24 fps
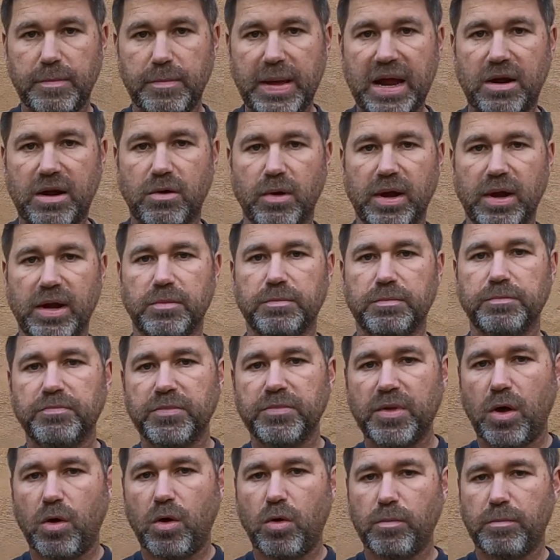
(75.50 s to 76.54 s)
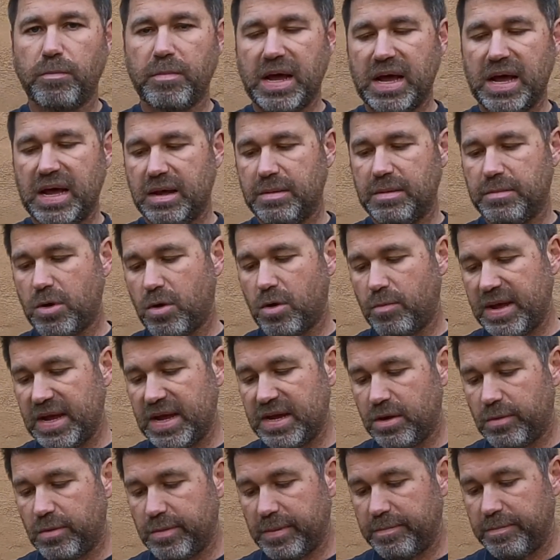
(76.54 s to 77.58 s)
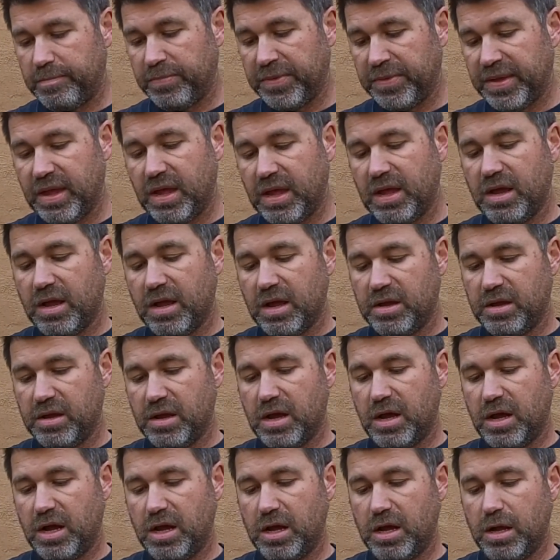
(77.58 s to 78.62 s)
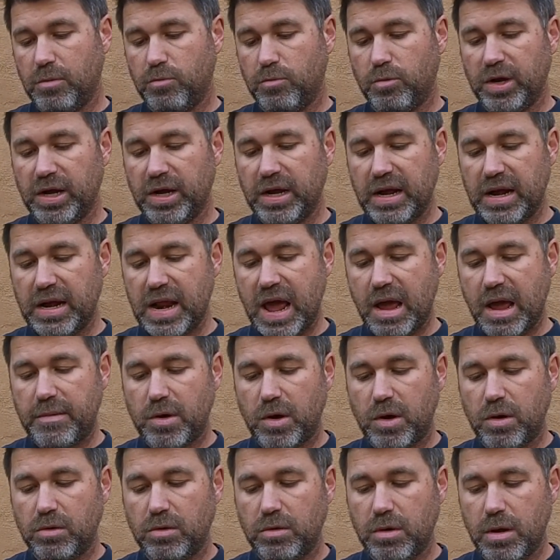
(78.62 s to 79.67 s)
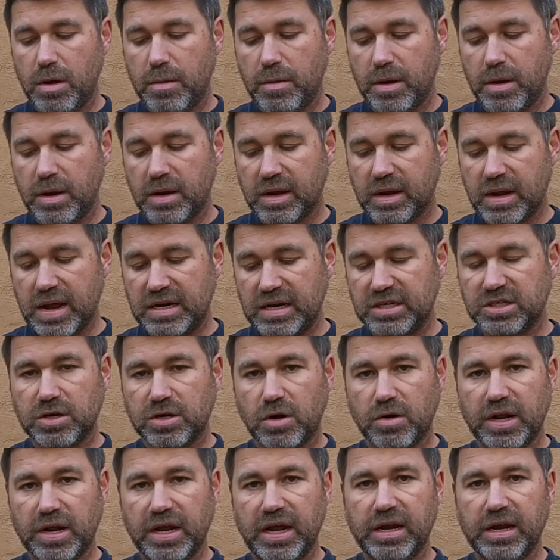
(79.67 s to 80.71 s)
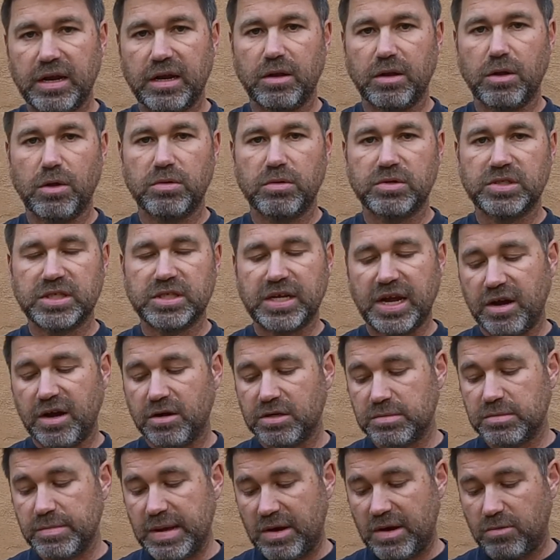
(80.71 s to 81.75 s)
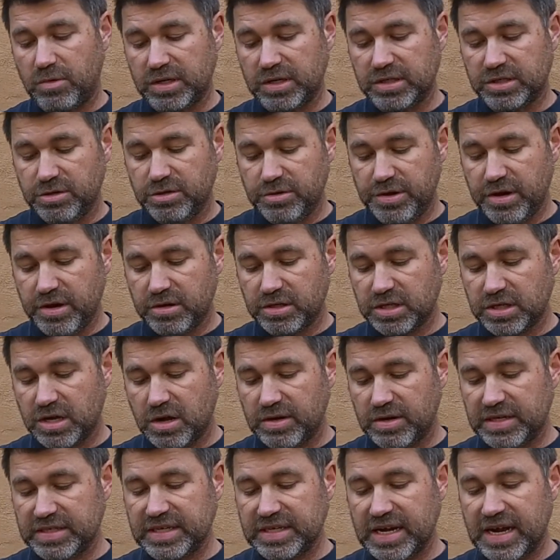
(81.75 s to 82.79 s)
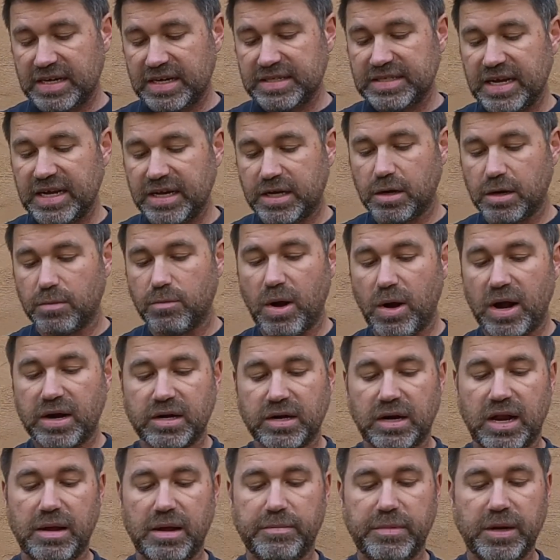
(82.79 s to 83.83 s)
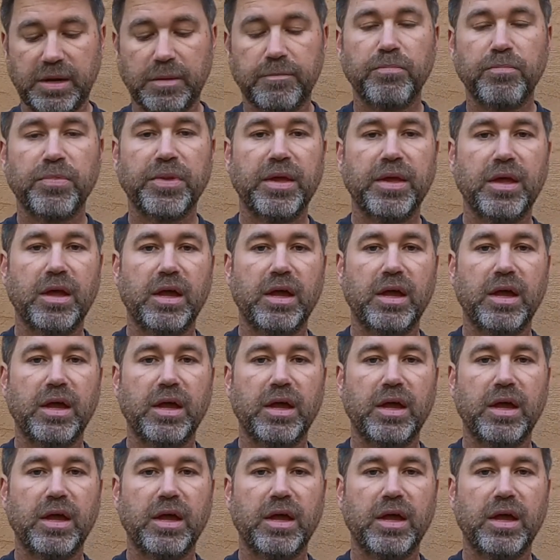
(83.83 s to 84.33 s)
little background on my helmet. When ammo kind of started getting a little scarce about 2 years ago, I decided to take up rock climbing,